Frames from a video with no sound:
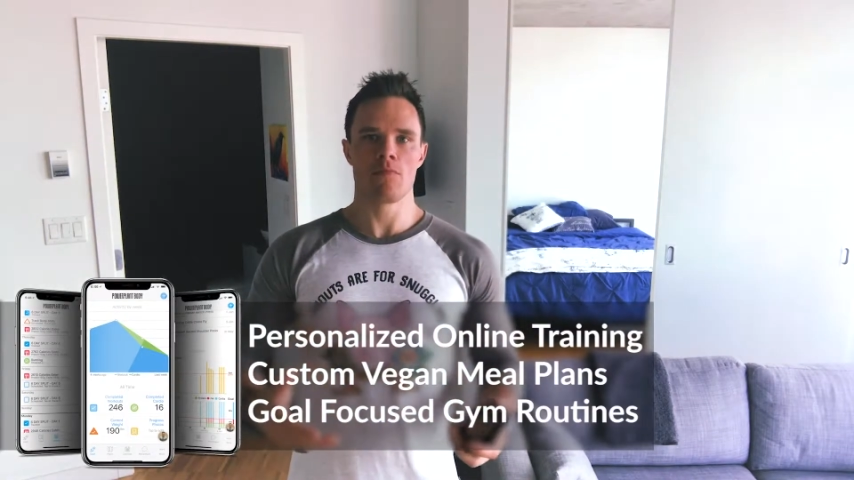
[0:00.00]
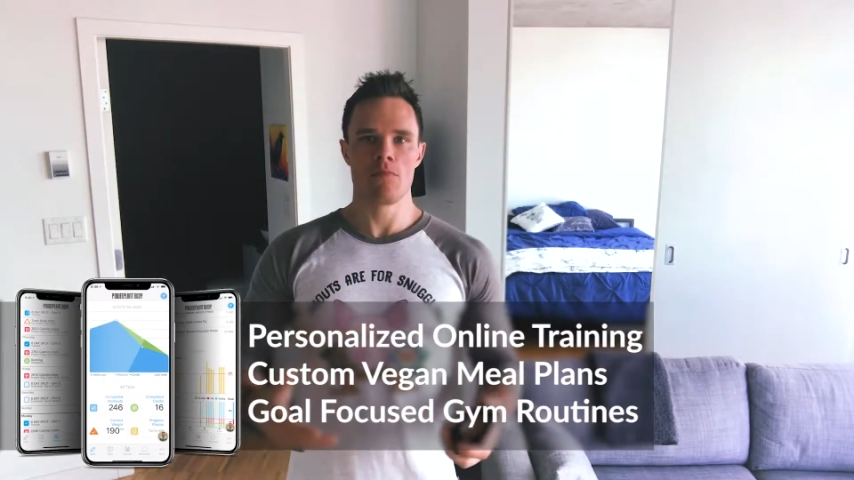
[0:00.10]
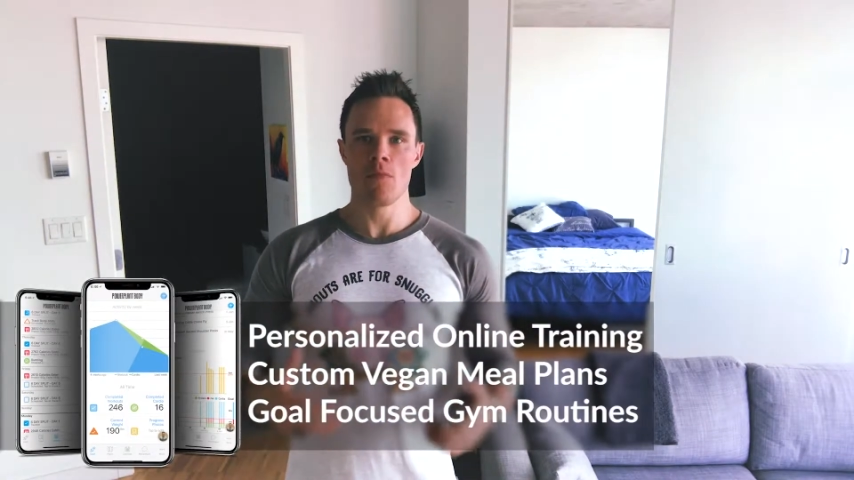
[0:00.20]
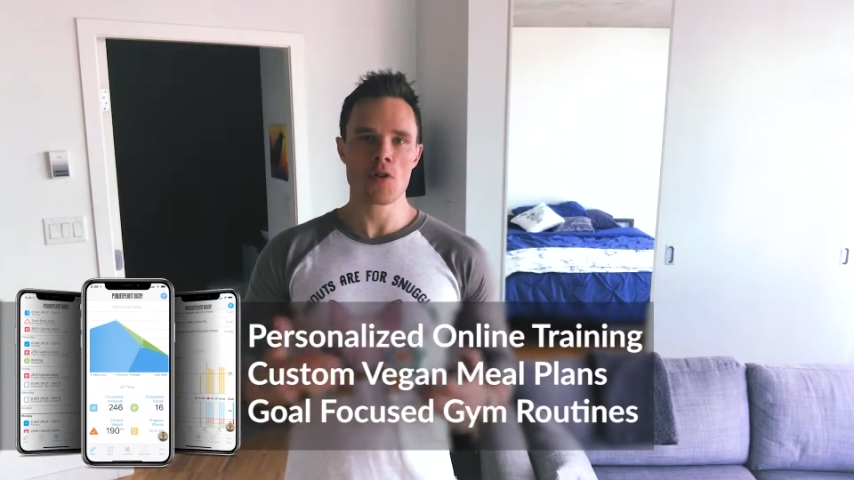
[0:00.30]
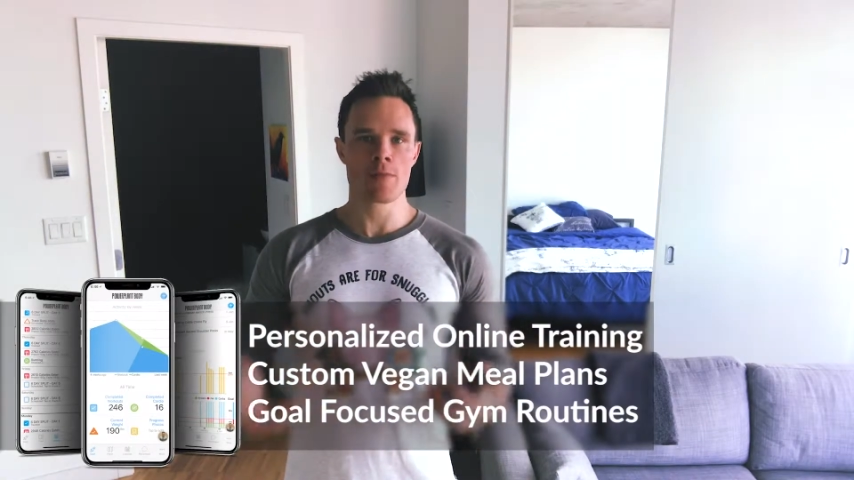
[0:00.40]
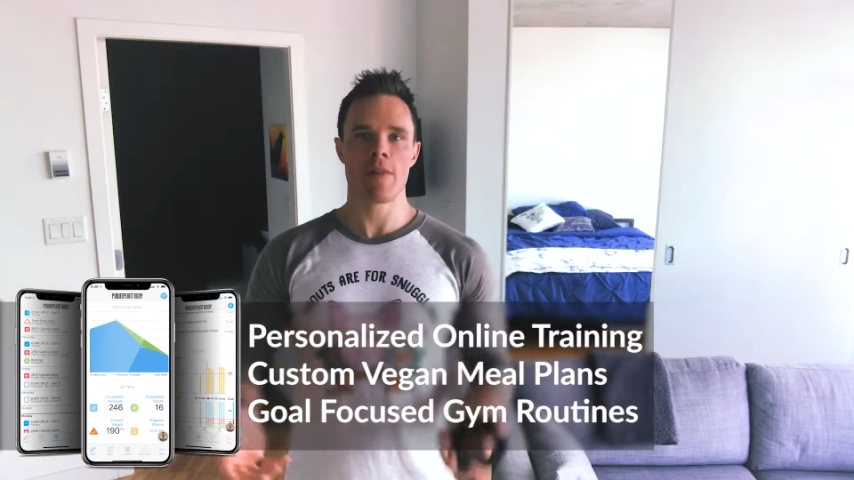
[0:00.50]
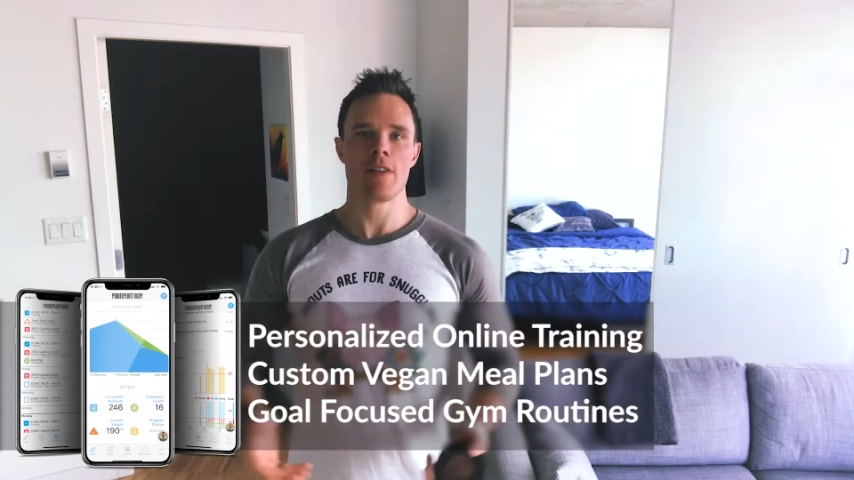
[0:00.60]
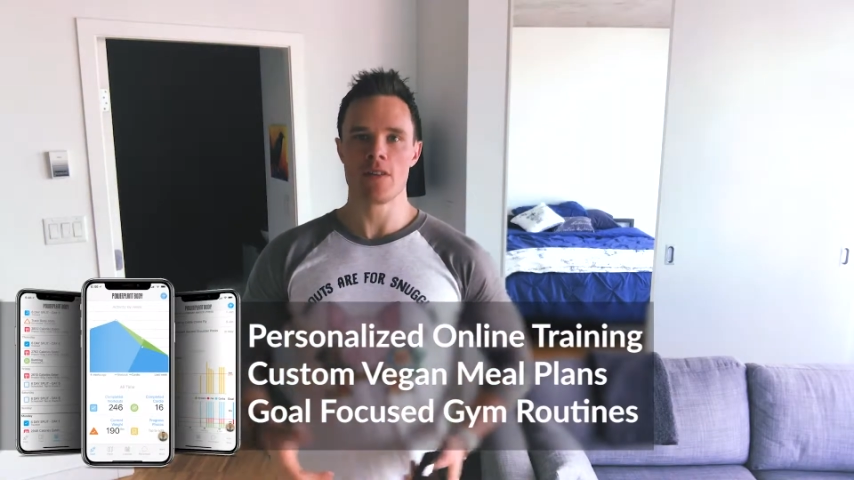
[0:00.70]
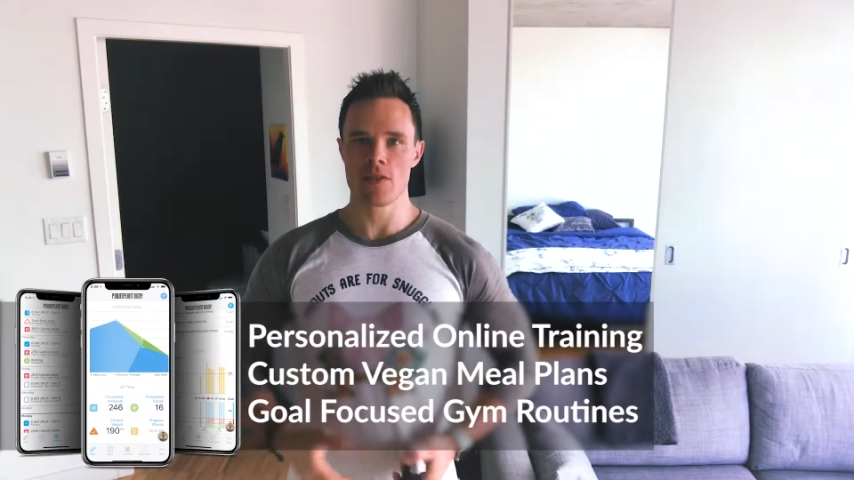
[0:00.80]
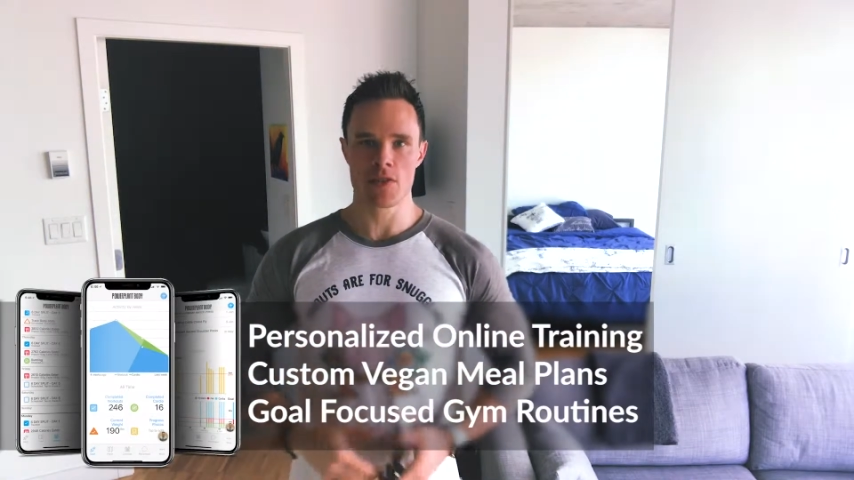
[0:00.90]
most of my
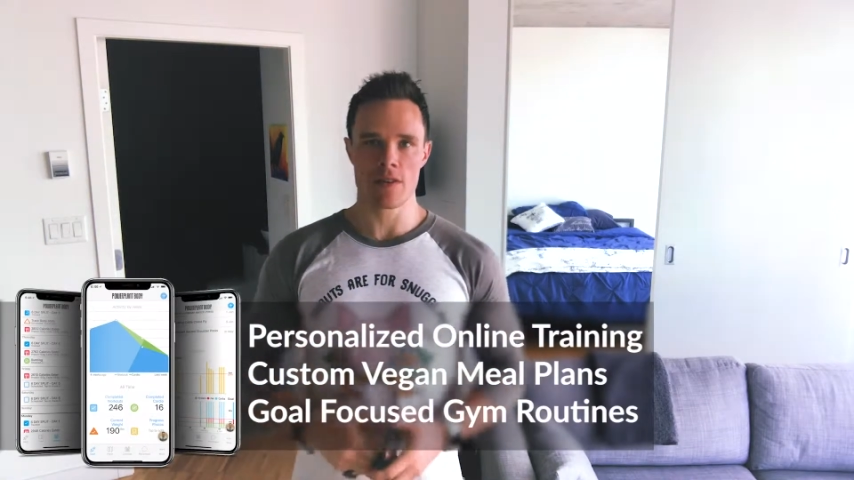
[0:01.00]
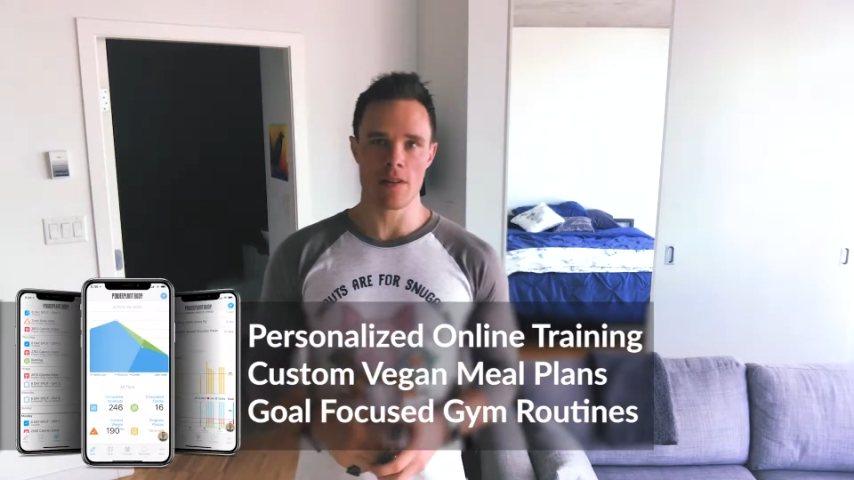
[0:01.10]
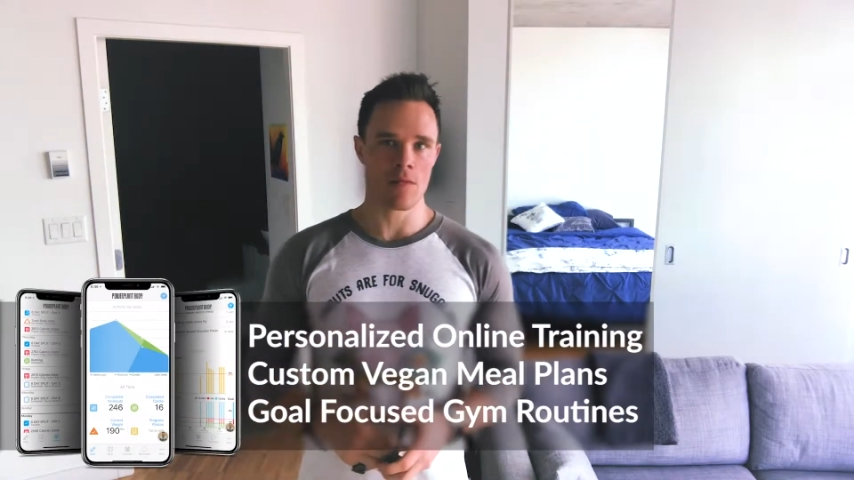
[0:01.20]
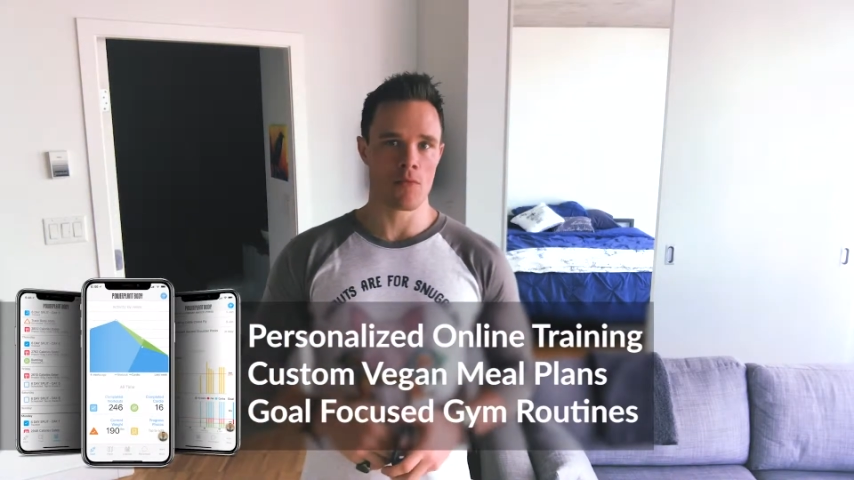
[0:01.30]
videos,